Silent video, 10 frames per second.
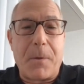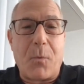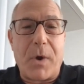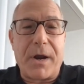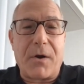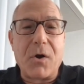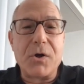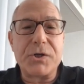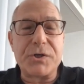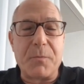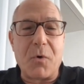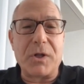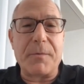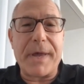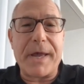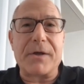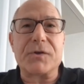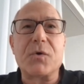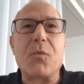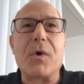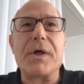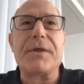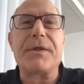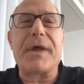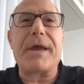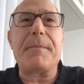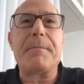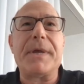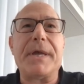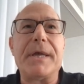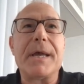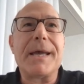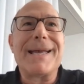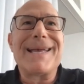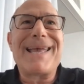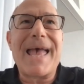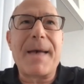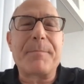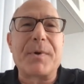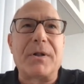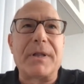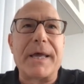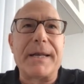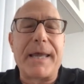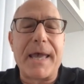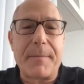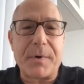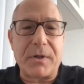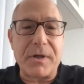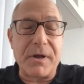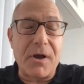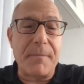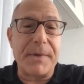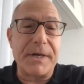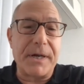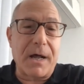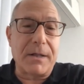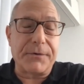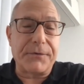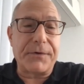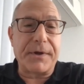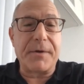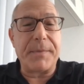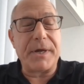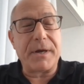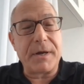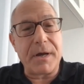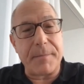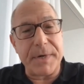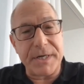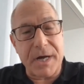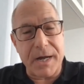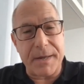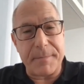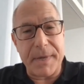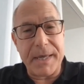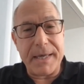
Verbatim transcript: where small amounts, whether they be capital, and capital can come in dollars, it could be come in time,